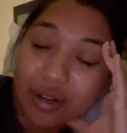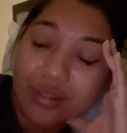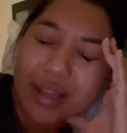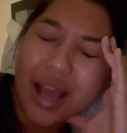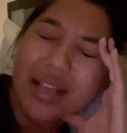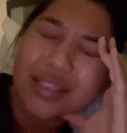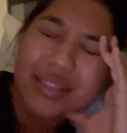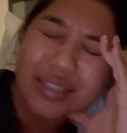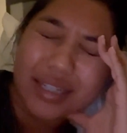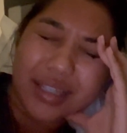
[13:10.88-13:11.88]

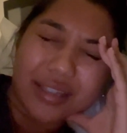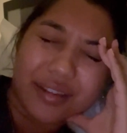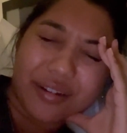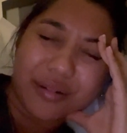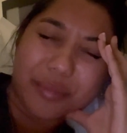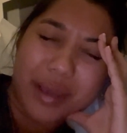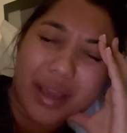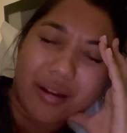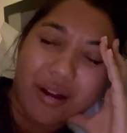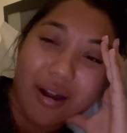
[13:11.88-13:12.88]
last day here in
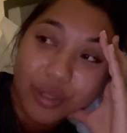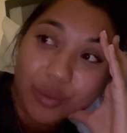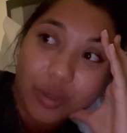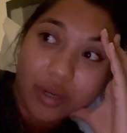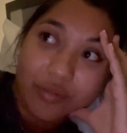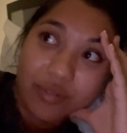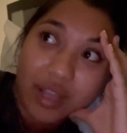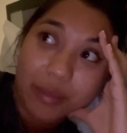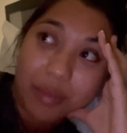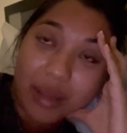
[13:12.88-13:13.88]
Bangkok. We're
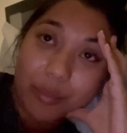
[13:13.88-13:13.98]
flying back